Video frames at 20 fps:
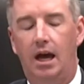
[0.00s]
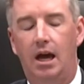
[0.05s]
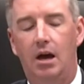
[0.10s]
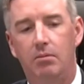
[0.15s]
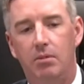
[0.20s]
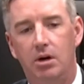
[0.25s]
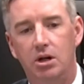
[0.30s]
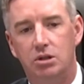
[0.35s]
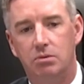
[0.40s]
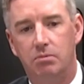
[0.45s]
How
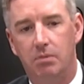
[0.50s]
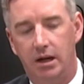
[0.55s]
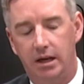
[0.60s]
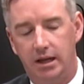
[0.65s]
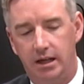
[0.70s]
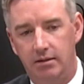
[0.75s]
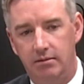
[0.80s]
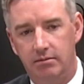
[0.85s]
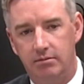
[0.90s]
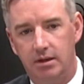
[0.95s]
much
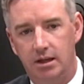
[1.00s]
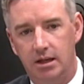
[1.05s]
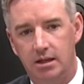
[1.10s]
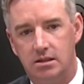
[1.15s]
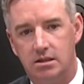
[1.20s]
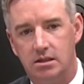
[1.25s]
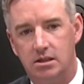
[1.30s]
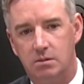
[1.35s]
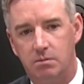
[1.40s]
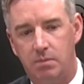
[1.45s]
money
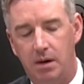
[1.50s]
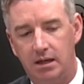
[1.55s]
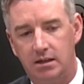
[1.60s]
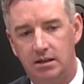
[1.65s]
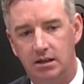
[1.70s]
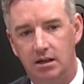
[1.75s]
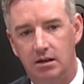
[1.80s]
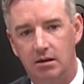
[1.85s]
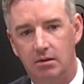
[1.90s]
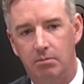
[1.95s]
is
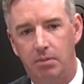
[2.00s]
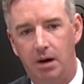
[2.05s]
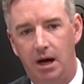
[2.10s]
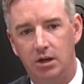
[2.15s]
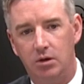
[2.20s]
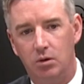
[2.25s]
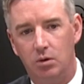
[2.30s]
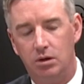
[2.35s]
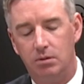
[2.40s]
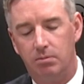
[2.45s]
suspected by
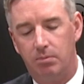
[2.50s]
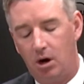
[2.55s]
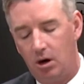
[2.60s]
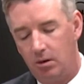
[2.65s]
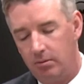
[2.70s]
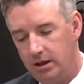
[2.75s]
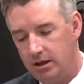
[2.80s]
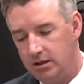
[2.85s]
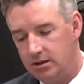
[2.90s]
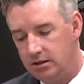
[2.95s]
your
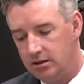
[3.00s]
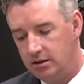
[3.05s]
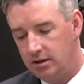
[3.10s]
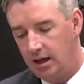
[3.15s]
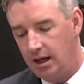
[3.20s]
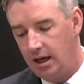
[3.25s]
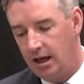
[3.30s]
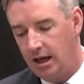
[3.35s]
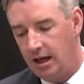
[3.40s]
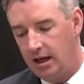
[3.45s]
department
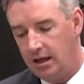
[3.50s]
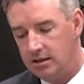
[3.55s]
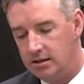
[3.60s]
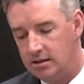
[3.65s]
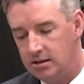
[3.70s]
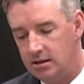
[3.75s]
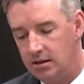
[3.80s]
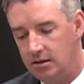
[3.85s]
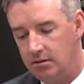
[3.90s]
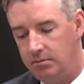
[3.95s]

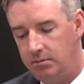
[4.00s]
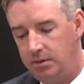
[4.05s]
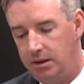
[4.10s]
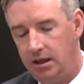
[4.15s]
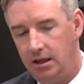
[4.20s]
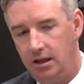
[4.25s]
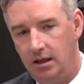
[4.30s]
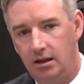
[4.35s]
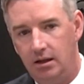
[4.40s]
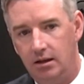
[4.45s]
as
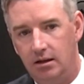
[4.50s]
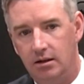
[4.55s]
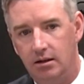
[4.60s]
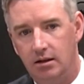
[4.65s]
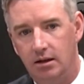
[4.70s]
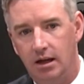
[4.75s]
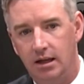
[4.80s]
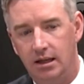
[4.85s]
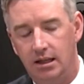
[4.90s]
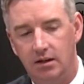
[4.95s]
being
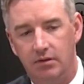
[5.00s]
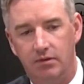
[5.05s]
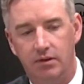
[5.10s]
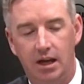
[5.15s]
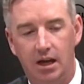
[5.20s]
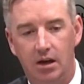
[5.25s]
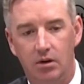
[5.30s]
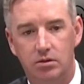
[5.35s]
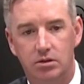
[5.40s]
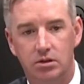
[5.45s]

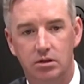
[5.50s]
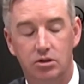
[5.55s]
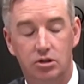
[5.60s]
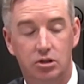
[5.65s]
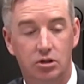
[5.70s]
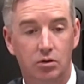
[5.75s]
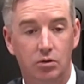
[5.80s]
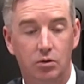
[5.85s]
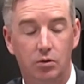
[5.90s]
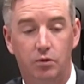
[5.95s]
given out
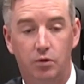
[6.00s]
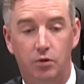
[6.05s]
to